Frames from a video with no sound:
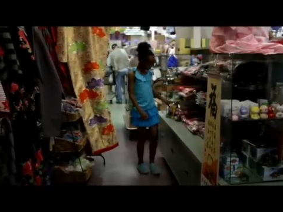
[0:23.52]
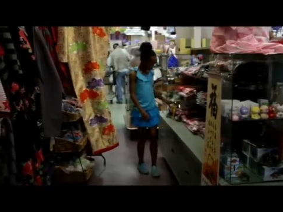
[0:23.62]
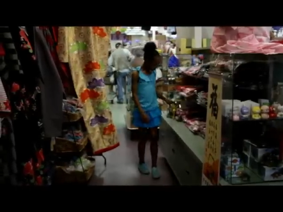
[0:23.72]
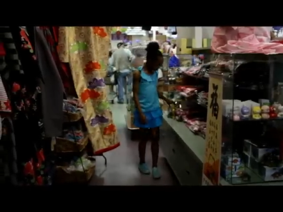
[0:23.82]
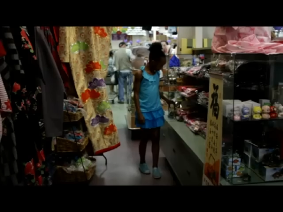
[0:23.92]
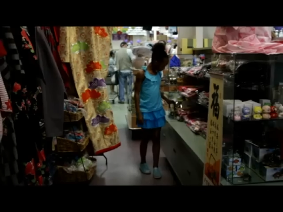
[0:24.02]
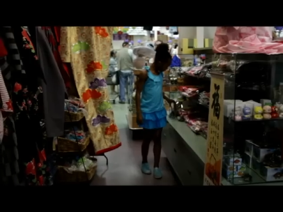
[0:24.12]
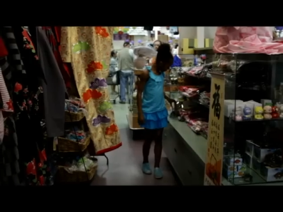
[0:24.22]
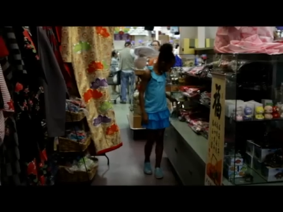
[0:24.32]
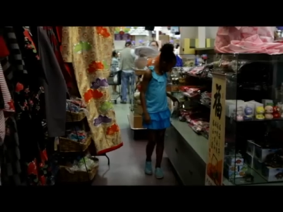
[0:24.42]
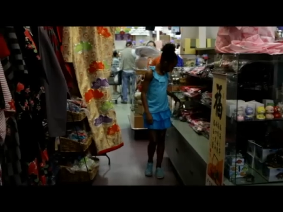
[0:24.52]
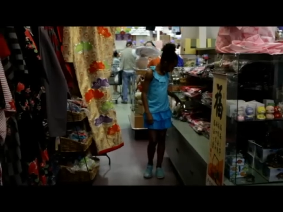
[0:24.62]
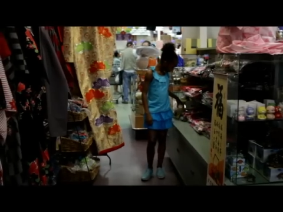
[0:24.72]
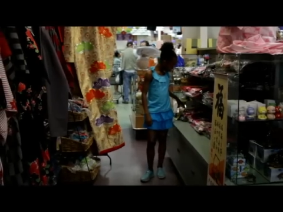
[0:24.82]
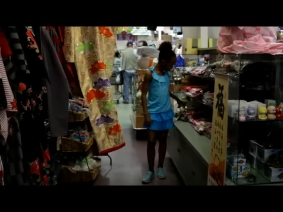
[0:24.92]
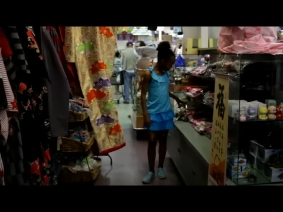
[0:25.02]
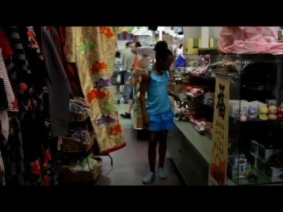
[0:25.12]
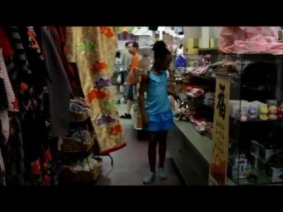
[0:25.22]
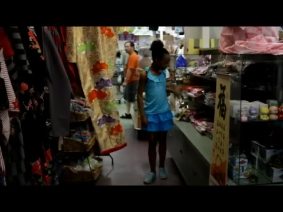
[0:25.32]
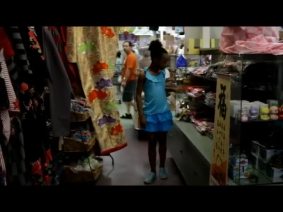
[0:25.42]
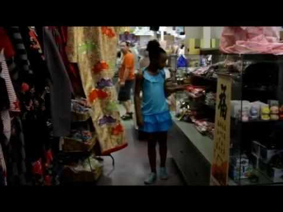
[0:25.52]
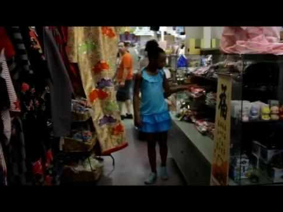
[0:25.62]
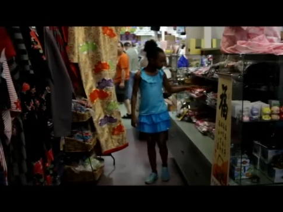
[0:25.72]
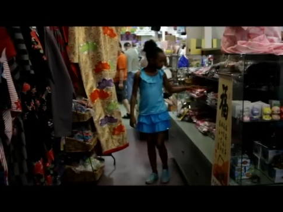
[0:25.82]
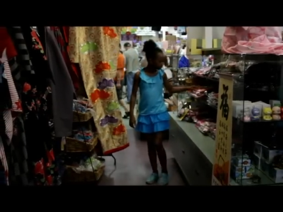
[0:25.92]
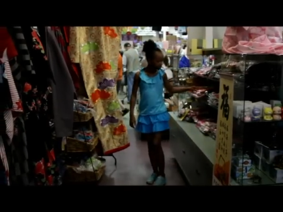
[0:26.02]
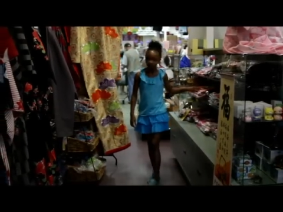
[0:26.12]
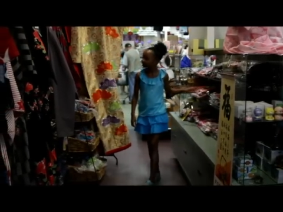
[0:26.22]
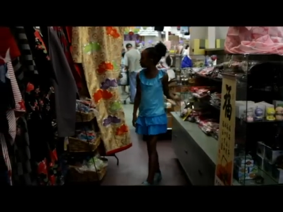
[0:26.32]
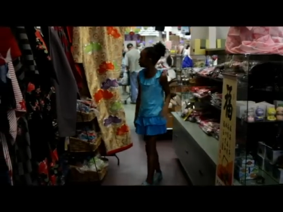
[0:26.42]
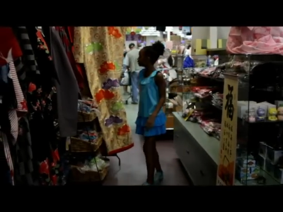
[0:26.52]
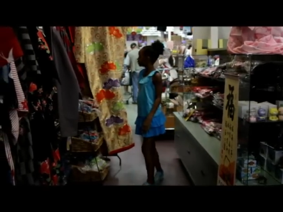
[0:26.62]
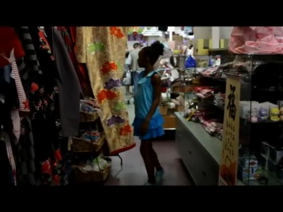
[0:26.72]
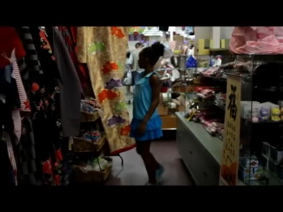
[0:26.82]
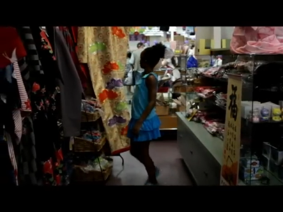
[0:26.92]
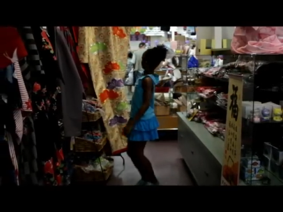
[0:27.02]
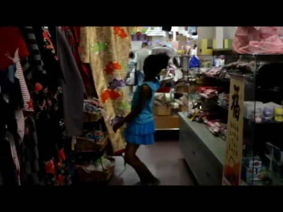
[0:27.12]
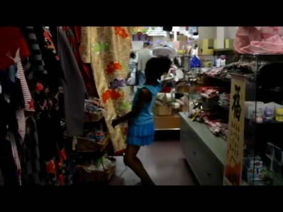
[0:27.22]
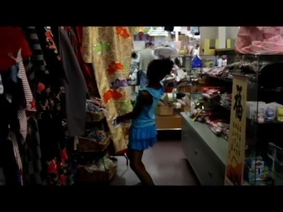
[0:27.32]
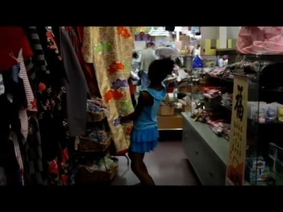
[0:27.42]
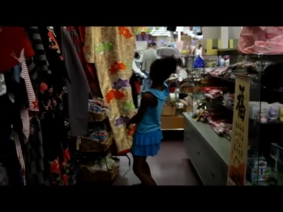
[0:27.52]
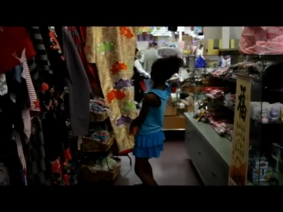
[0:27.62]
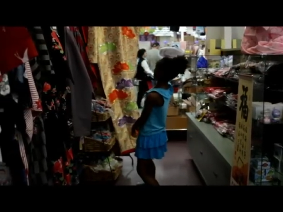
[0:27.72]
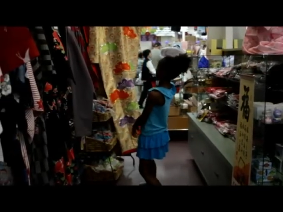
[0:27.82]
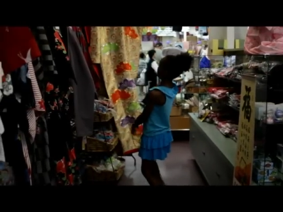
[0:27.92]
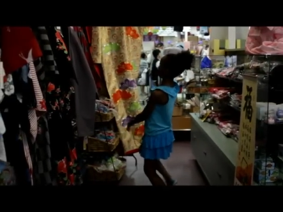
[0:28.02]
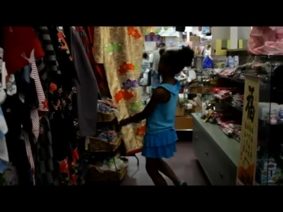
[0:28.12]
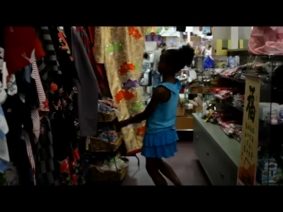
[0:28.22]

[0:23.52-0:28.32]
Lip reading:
(no speaker visible)